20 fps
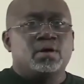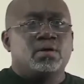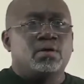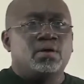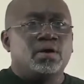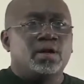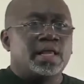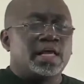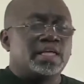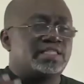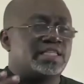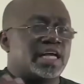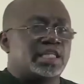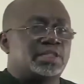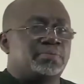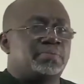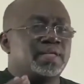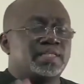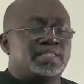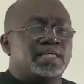Unless
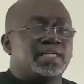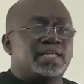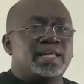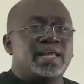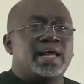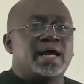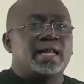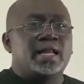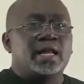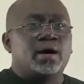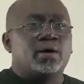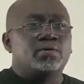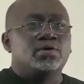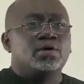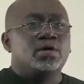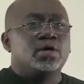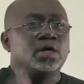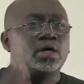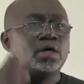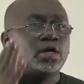explicitly allowed,
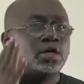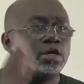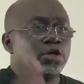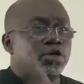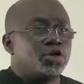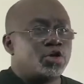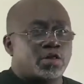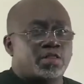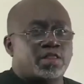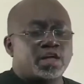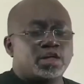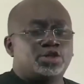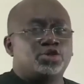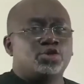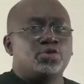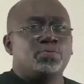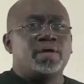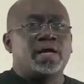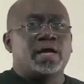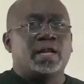nothing
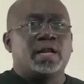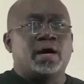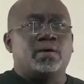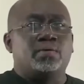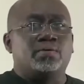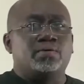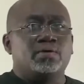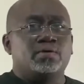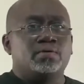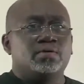should be allowed.